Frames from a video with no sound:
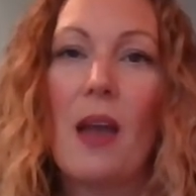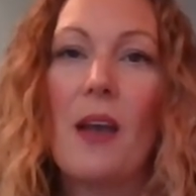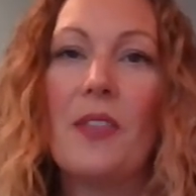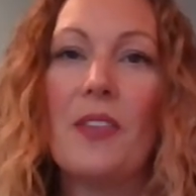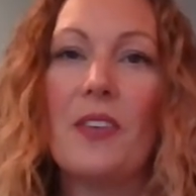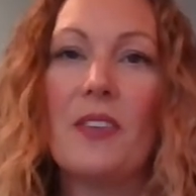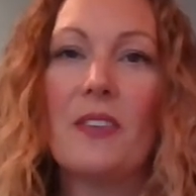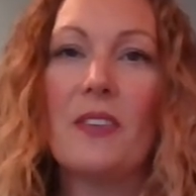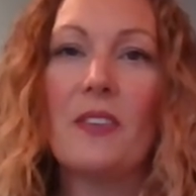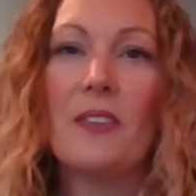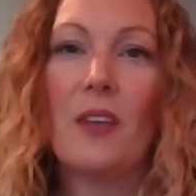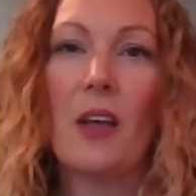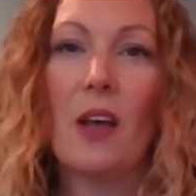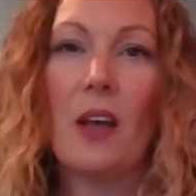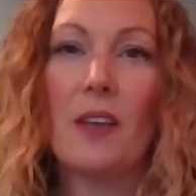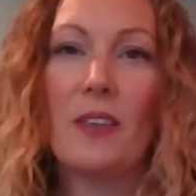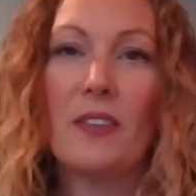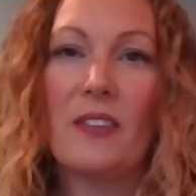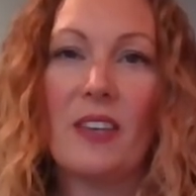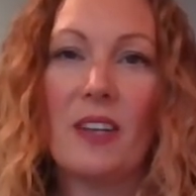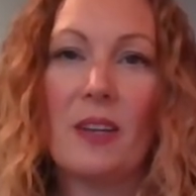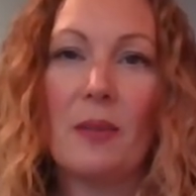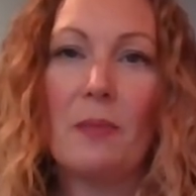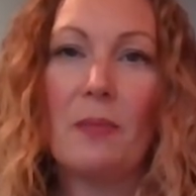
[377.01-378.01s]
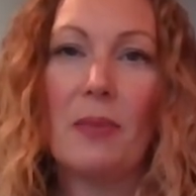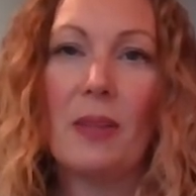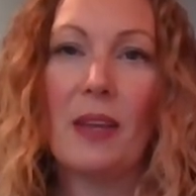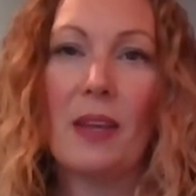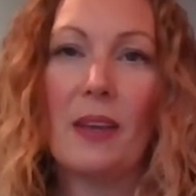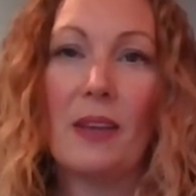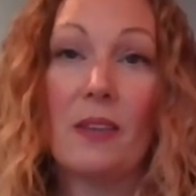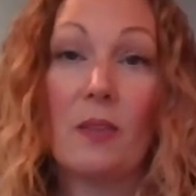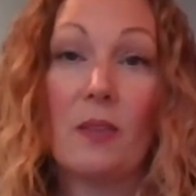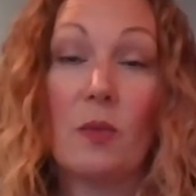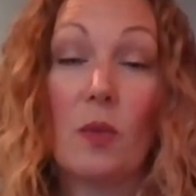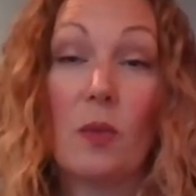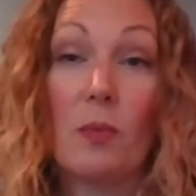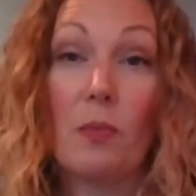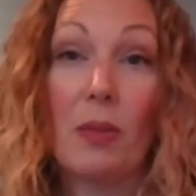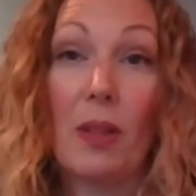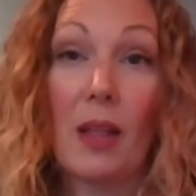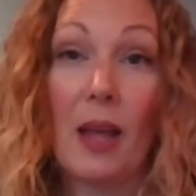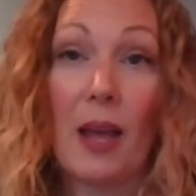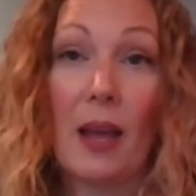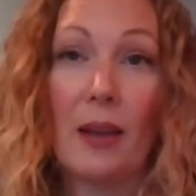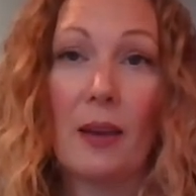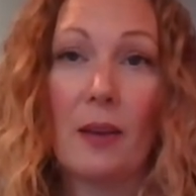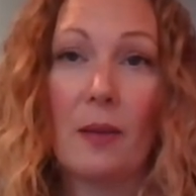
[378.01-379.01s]
This is all set in place with
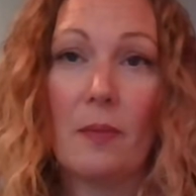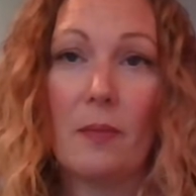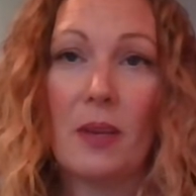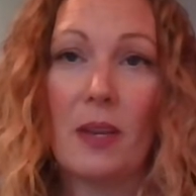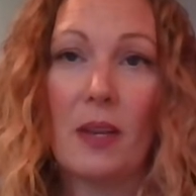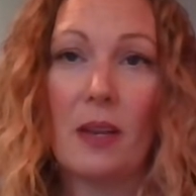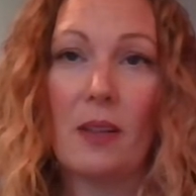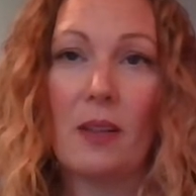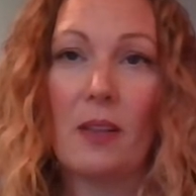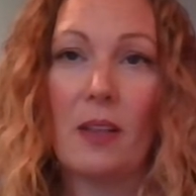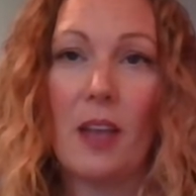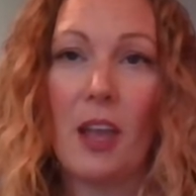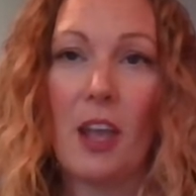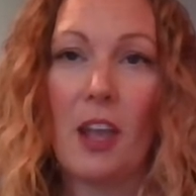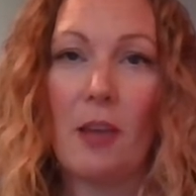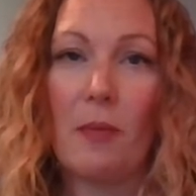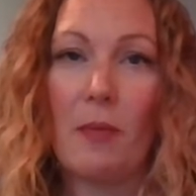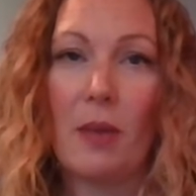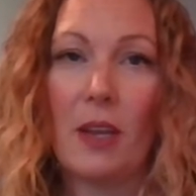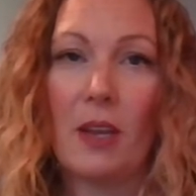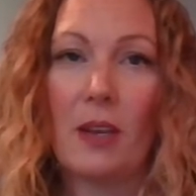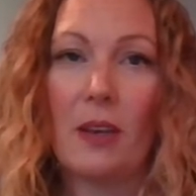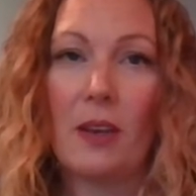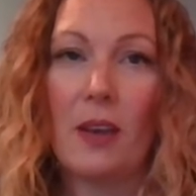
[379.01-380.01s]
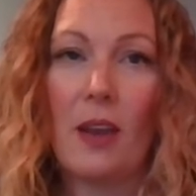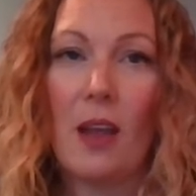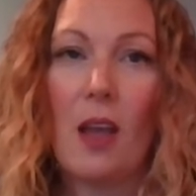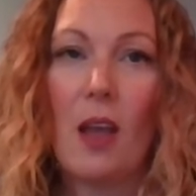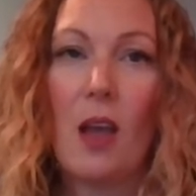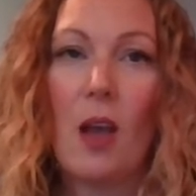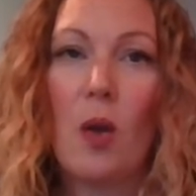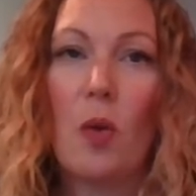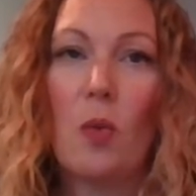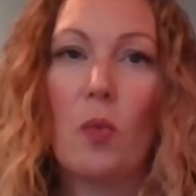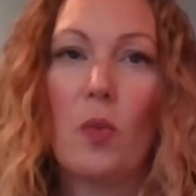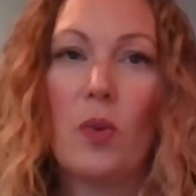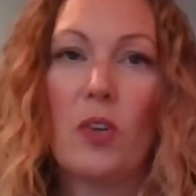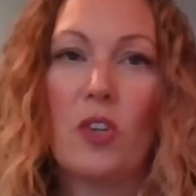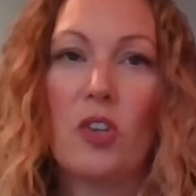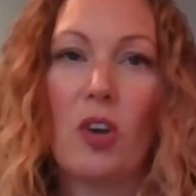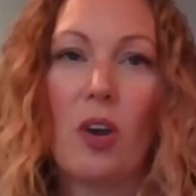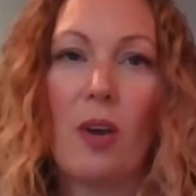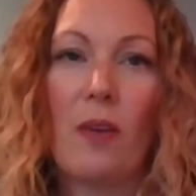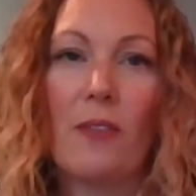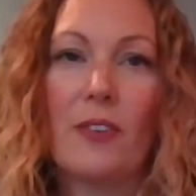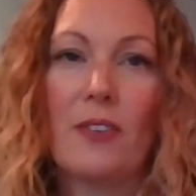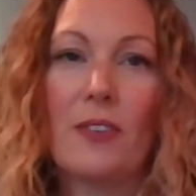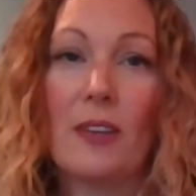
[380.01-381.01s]
platinum nickel caming, which
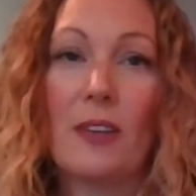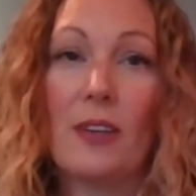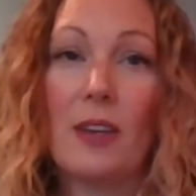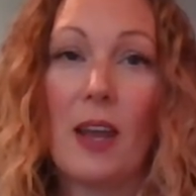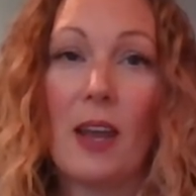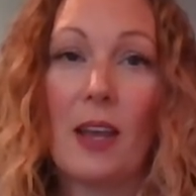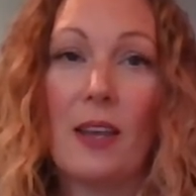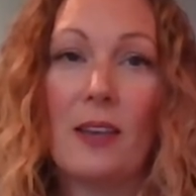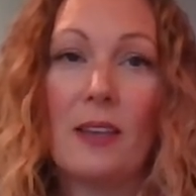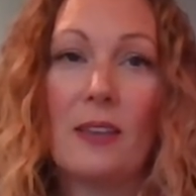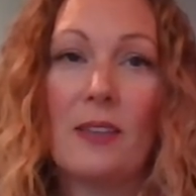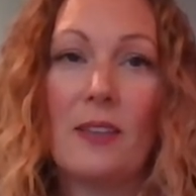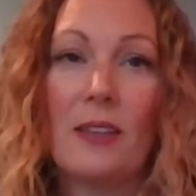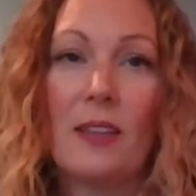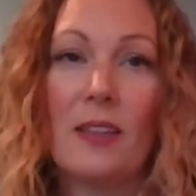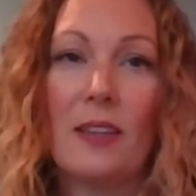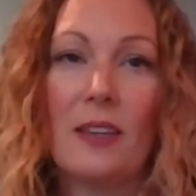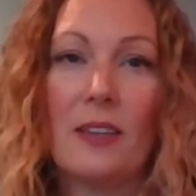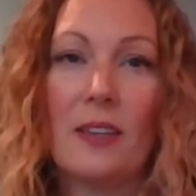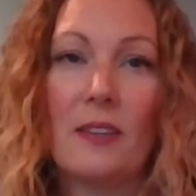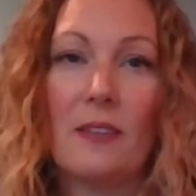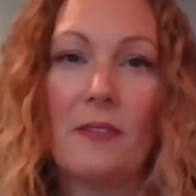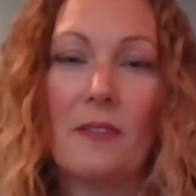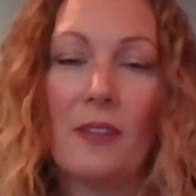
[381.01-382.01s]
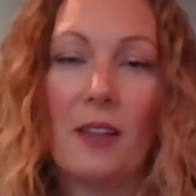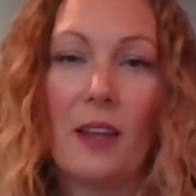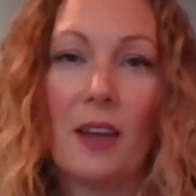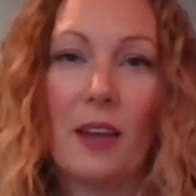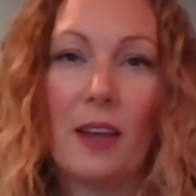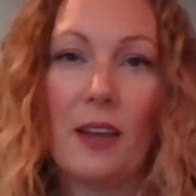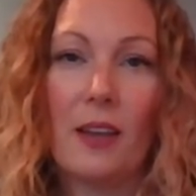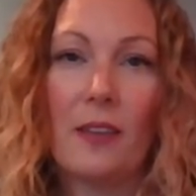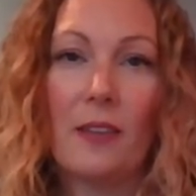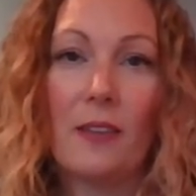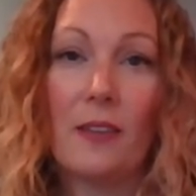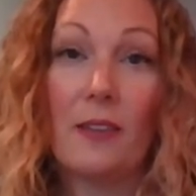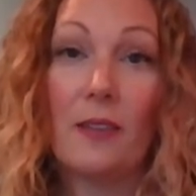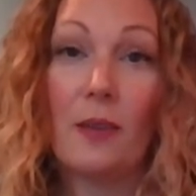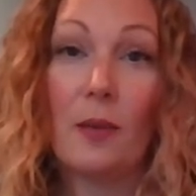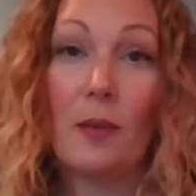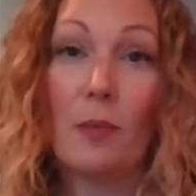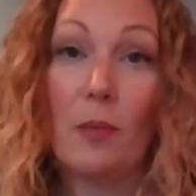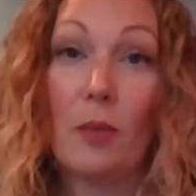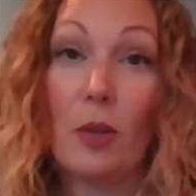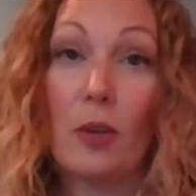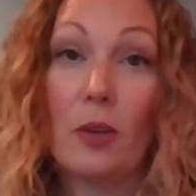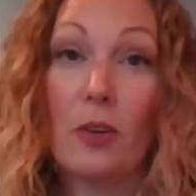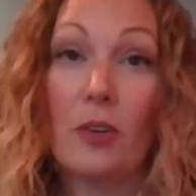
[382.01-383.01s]
offers a nice glint of light
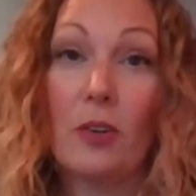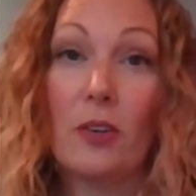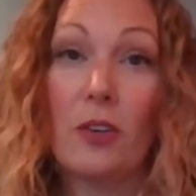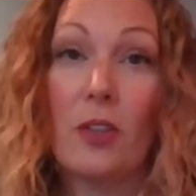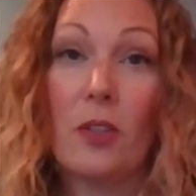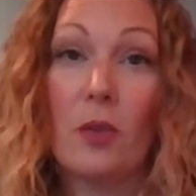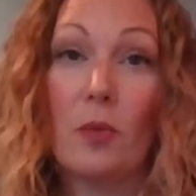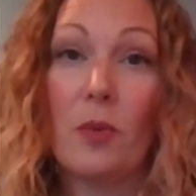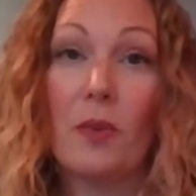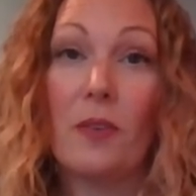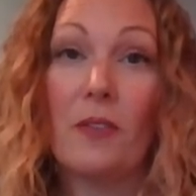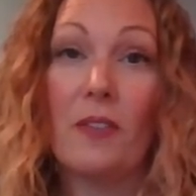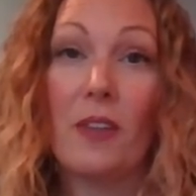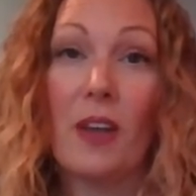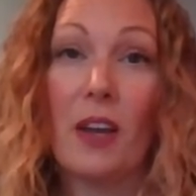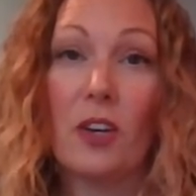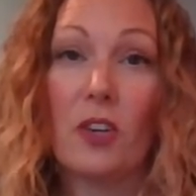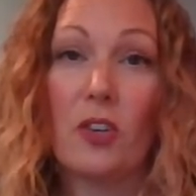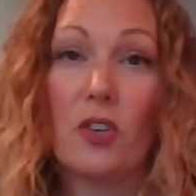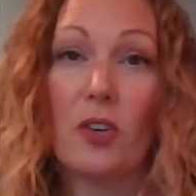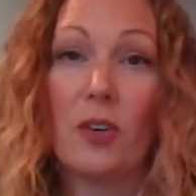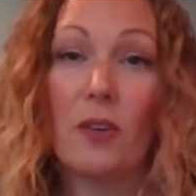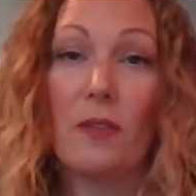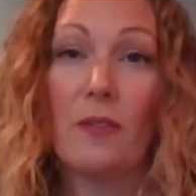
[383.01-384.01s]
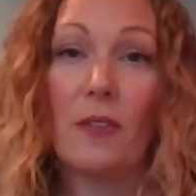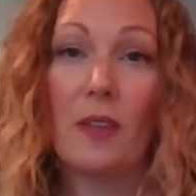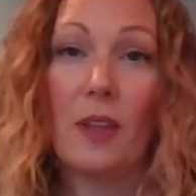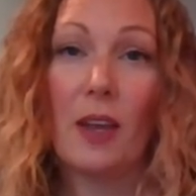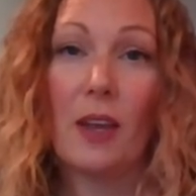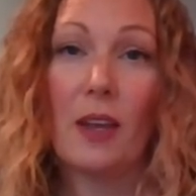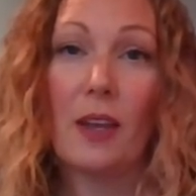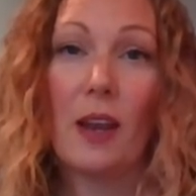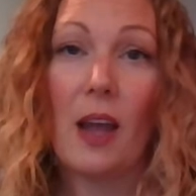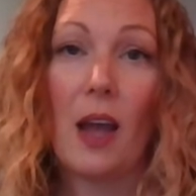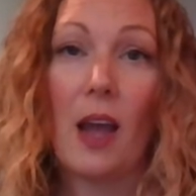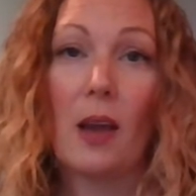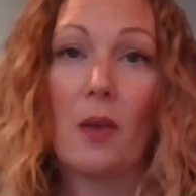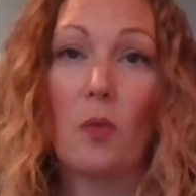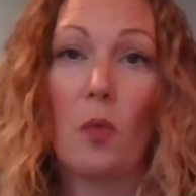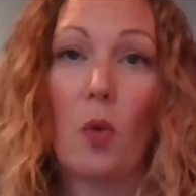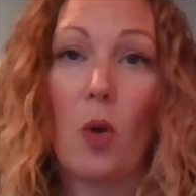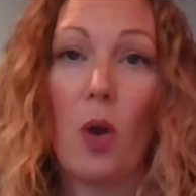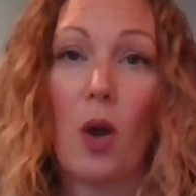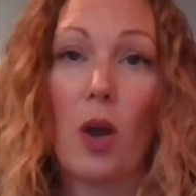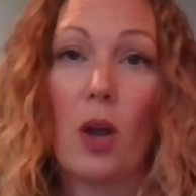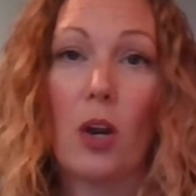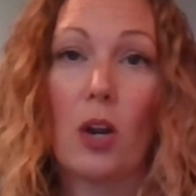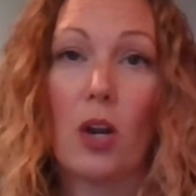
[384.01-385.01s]
similar to the reflection of light on
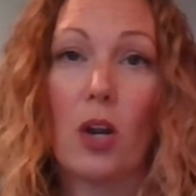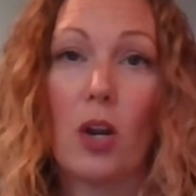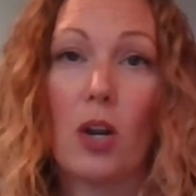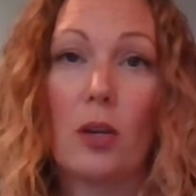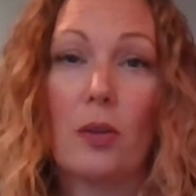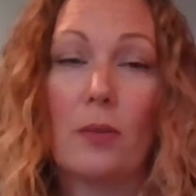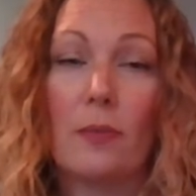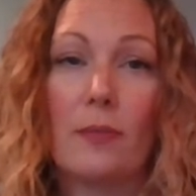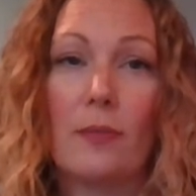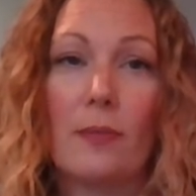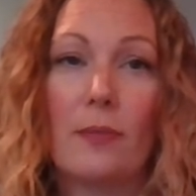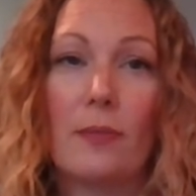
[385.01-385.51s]
water.